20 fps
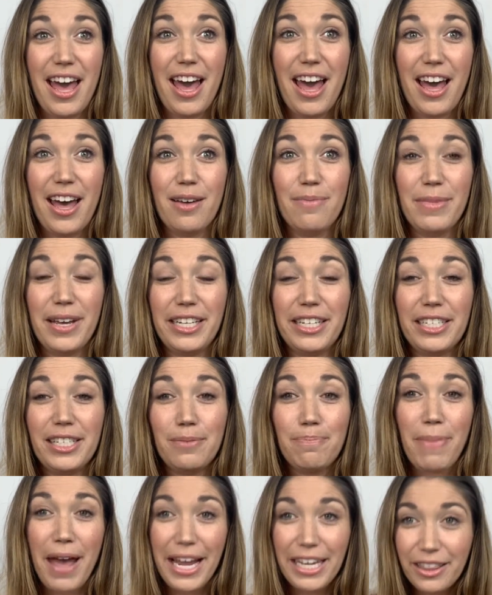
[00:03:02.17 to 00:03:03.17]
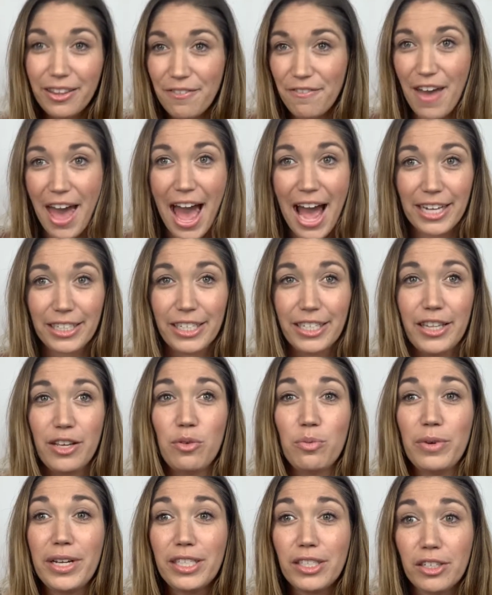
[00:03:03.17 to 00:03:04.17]
And despite the fact
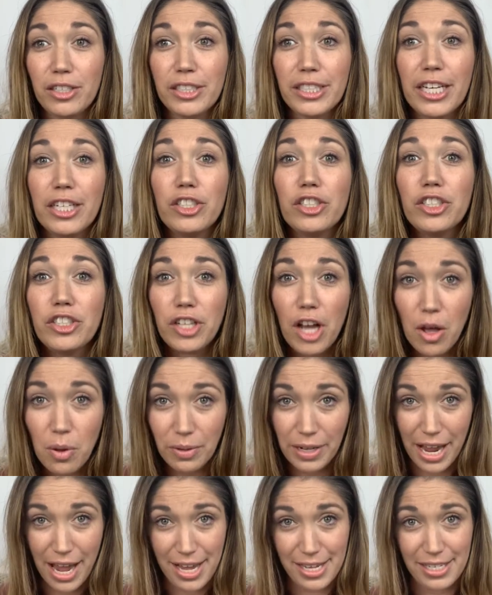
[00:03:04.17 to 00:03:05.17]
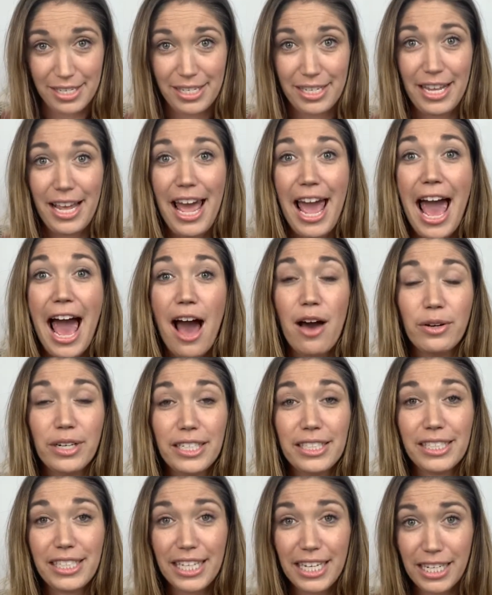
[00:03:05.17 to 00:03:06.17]
that research has shown us how
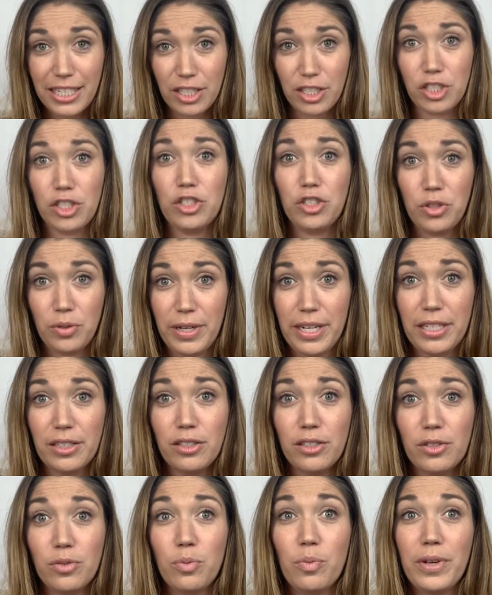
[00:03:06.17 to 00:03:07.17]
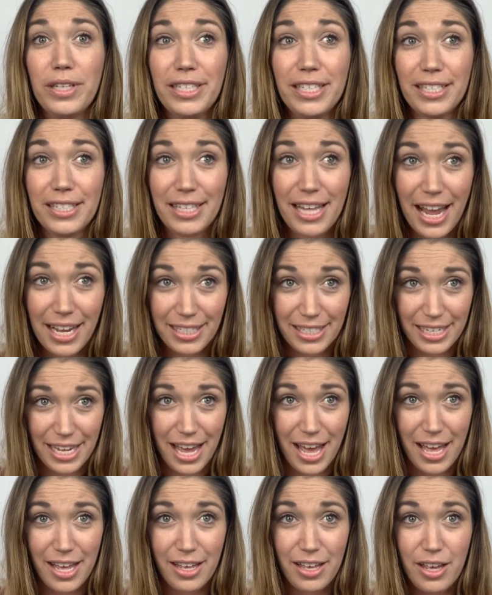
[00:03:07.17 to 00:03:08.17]
to teach students with
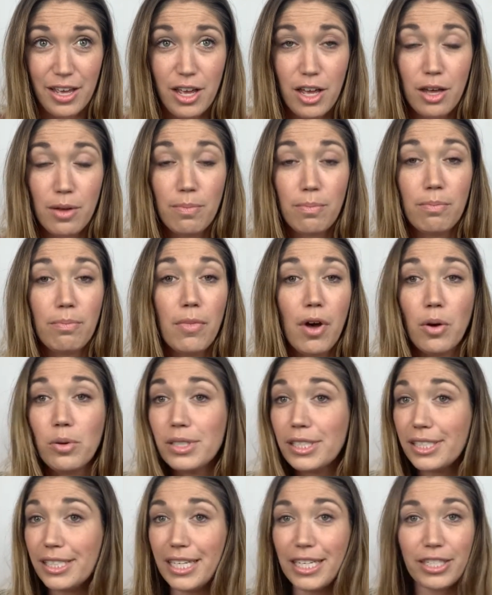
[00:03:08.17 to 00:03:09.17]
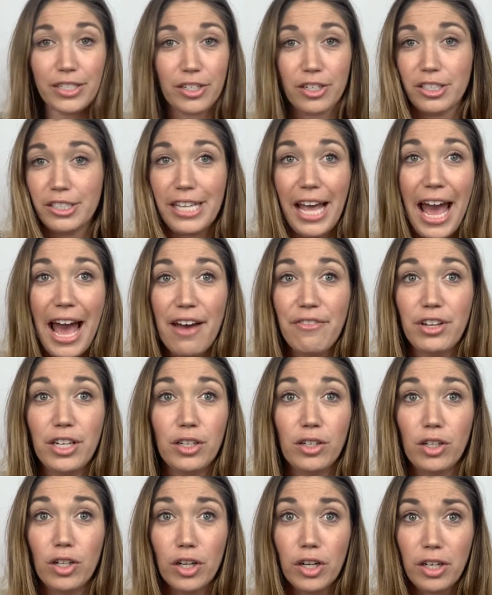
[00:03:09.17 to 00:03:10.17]
dyslexia, most teachers
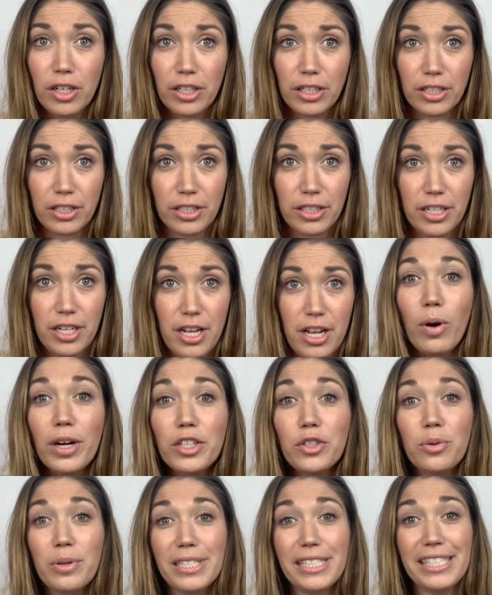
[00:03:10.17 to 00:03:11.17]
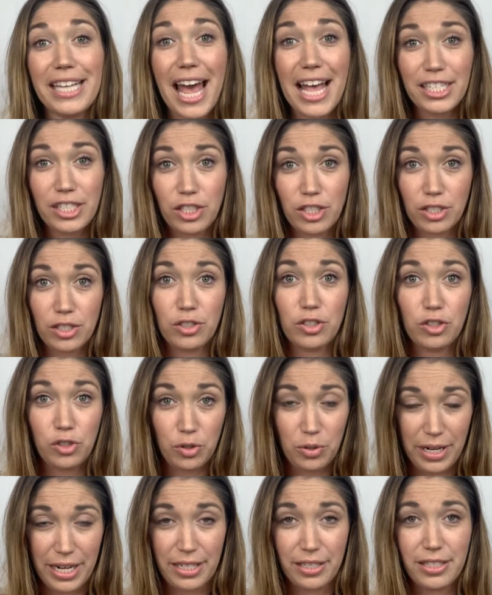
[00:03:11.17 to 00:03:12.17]
haven't learned or to assess
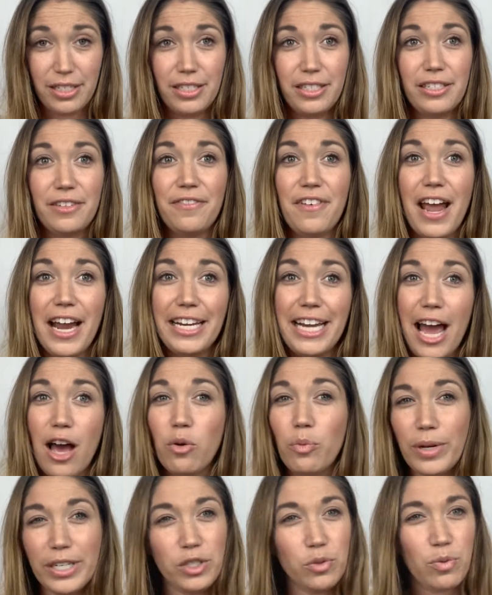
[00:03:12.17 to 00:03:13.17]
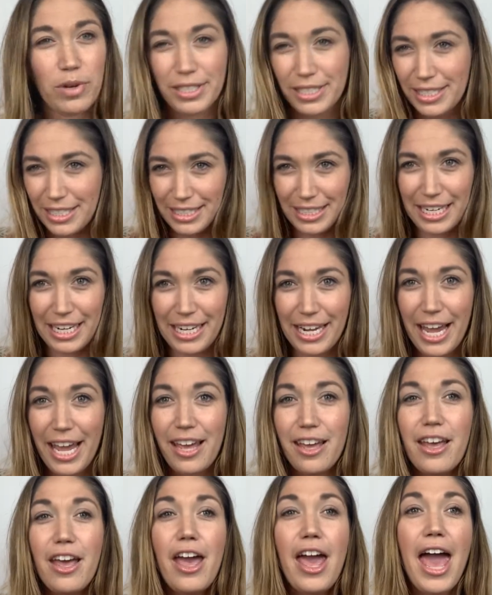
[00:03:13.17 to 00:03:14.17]
students to find out which ones need
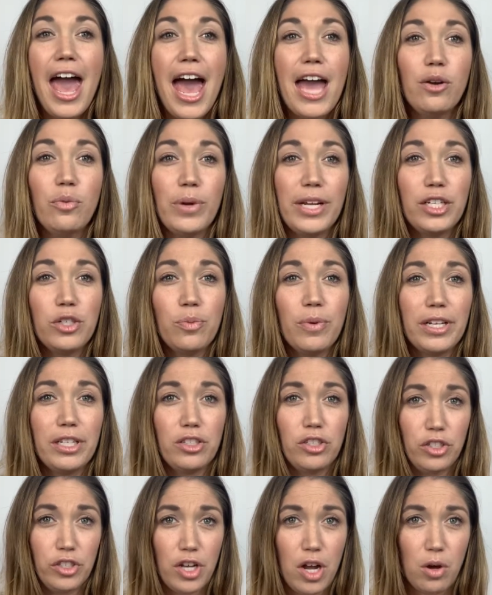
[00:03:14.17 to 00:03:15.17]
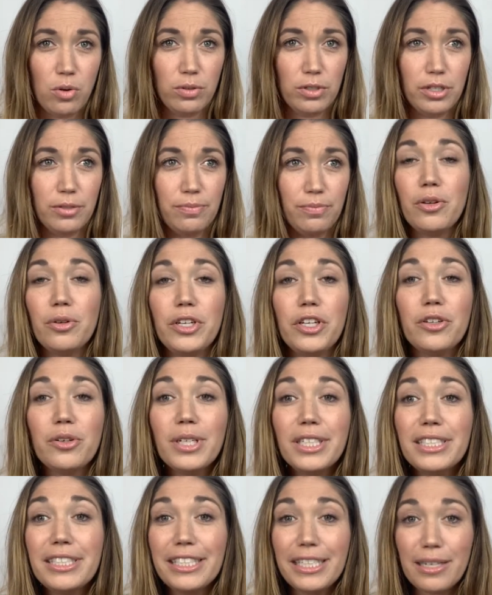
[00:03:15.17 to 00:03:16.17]
it and which ones don't. So
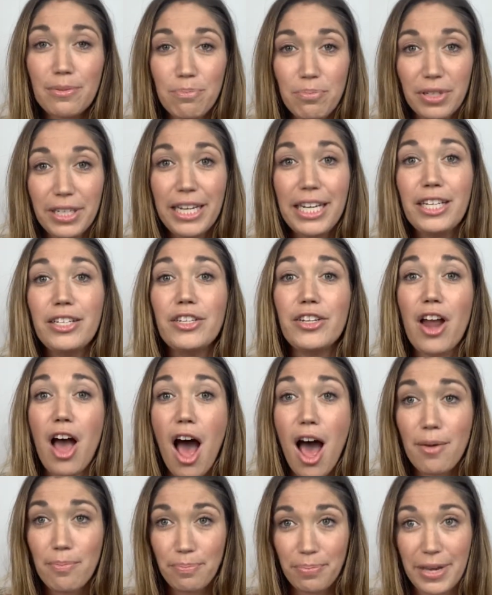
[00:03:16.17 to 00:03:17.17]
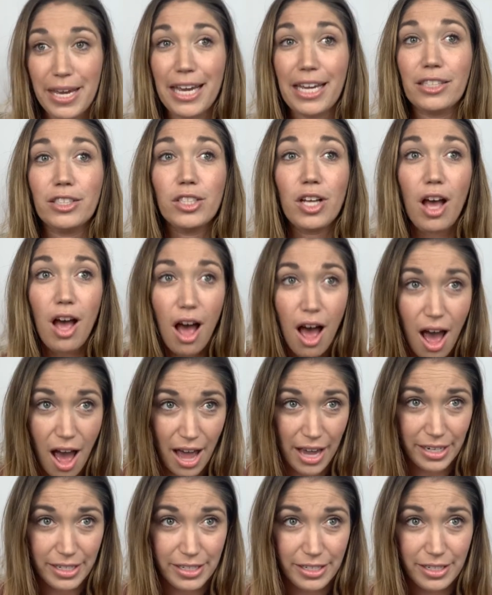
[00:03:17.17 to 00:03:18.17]
you're simply not being
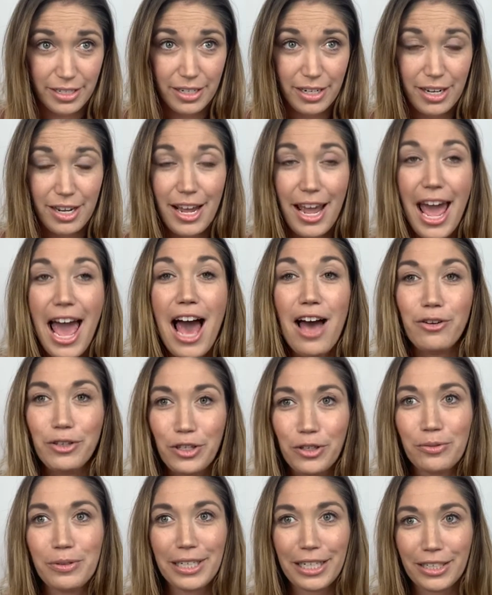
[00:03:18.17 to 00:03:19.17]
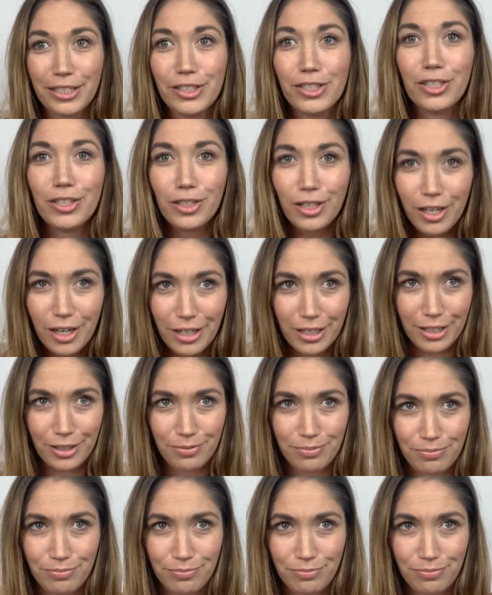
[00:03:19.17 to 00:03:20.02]
taught how you need to learn.